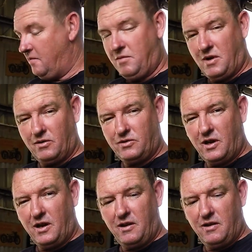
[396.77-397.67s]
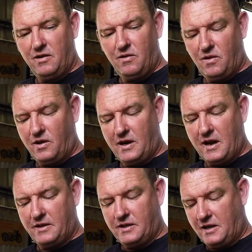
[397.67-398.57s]
but I'll show you on
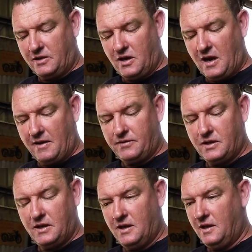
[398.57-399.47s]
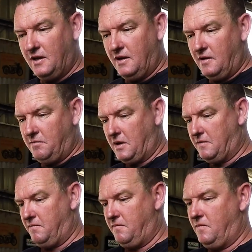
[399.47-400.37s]
another set of shafts. But
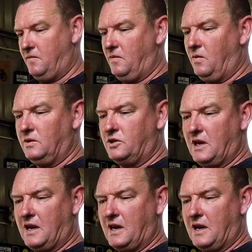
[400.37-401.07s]
all the